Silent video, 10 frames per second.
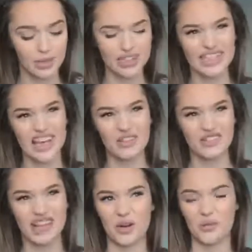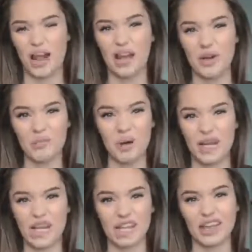instead of like a red,
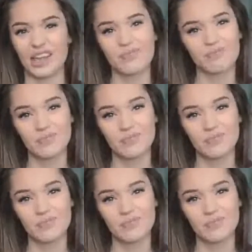muddy, like